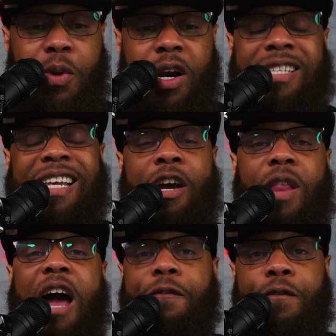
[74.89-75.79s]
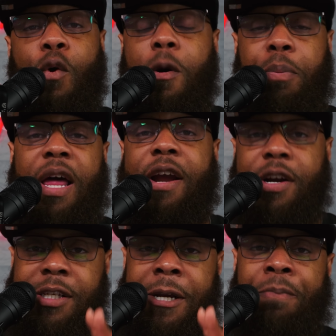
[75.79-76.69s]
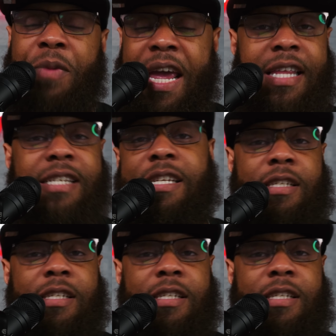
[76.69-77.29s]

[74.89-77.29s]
We're going to single out four players and this.